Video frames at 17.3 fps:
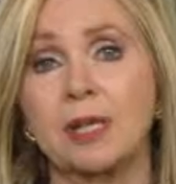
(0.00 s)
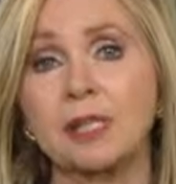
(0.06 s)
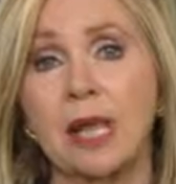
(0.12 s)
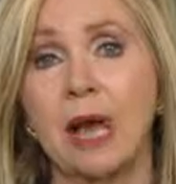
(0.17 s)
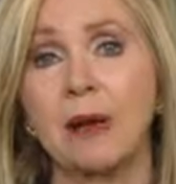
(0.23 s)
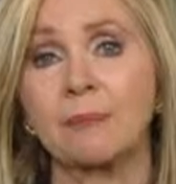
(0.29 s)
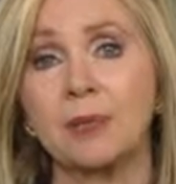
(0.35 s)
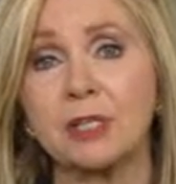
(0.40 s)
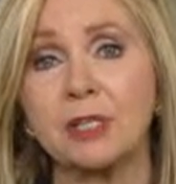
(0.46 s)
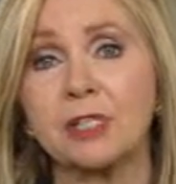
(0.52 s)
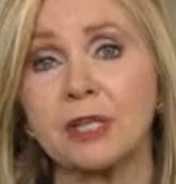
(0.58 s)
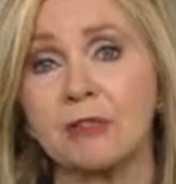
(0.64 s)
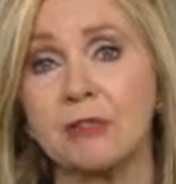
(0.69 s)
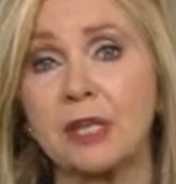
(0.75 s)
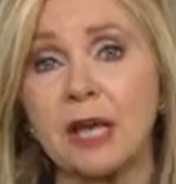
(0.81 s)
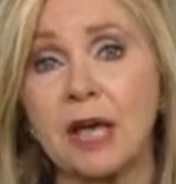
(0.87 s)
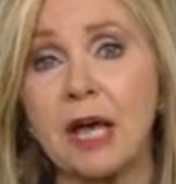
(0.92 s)
has happened
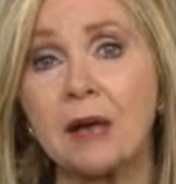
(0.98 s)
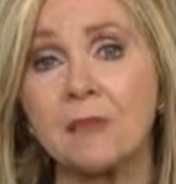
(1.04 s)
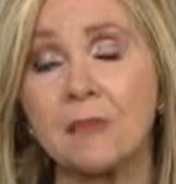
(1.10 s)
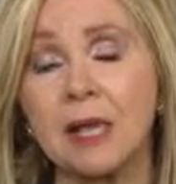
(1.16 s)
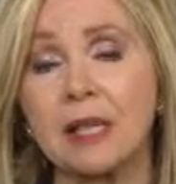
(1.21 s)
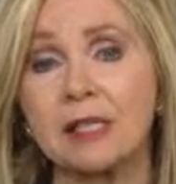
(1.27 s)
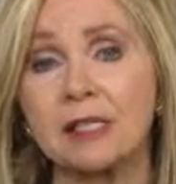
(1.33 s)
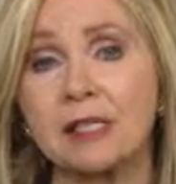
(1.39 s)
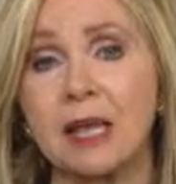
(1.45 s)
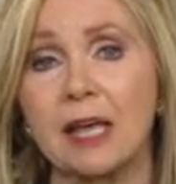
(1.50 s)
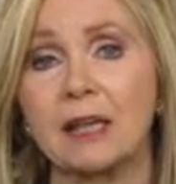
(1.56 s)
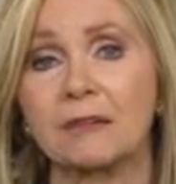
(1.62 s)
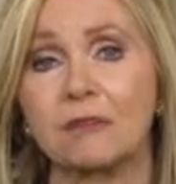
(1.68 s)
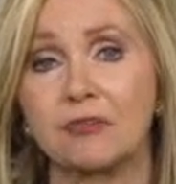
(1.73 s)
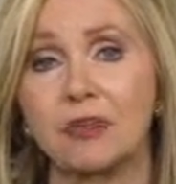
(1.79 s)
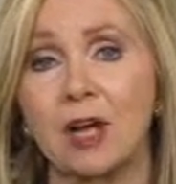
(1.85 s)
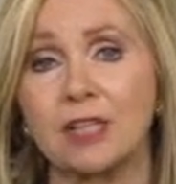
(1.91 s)
to them as they
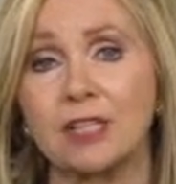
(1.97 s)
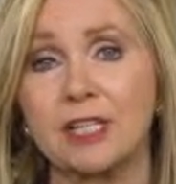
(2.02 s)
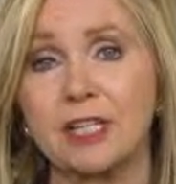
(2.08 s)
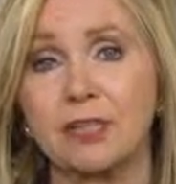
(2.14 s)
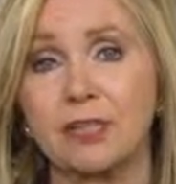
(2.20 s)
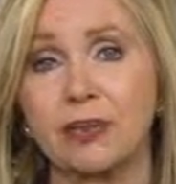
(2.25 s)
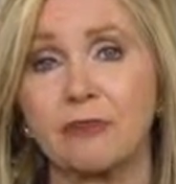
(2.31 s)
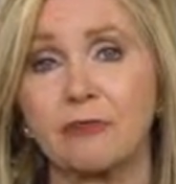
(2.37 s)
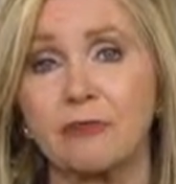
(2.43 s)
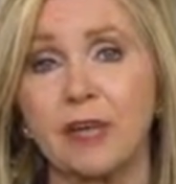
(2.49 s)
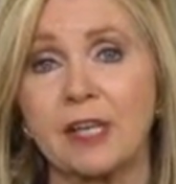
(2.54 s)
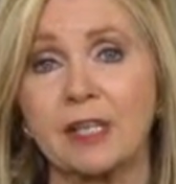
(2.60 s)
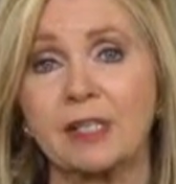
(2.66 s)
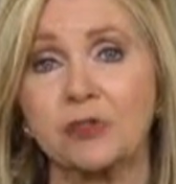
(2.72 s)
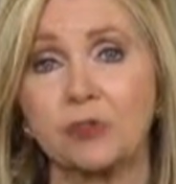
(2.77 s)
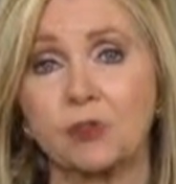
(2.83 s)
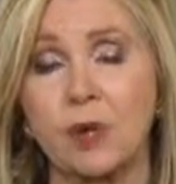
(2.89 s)
have tried to
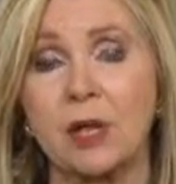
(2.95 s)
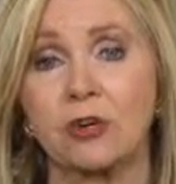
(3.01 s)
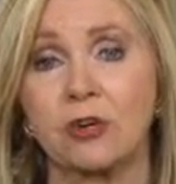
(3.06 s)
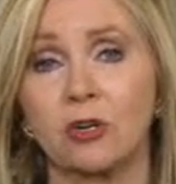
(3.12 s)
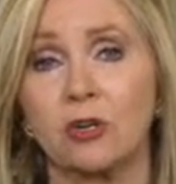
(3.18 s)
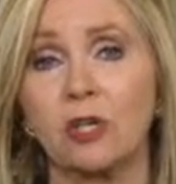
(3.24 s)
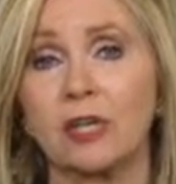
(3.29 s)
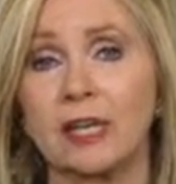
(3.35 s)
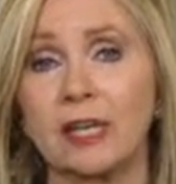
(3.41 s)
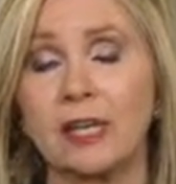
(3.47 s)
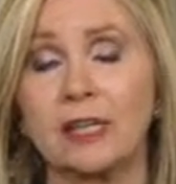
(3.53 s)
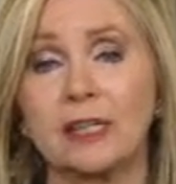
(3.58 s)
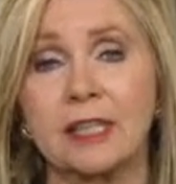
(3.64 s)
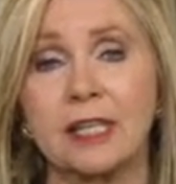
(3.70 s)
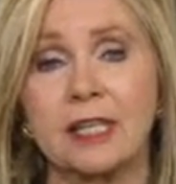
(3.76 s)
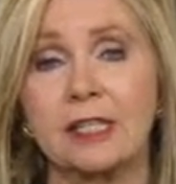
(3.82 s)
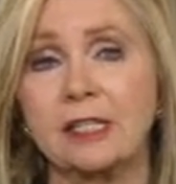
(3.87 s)
interface. We are looking
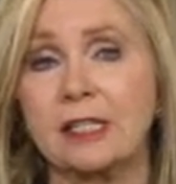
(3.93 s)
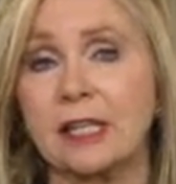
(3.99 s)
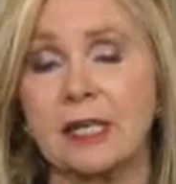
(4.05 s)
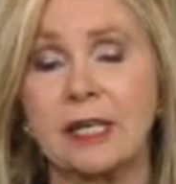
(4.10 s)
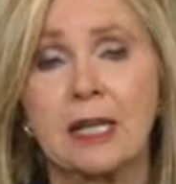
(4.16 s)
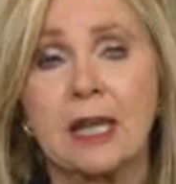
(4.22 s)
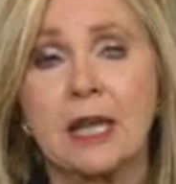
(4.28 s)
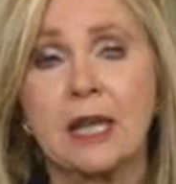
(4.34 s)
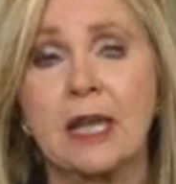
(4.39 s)
at these, and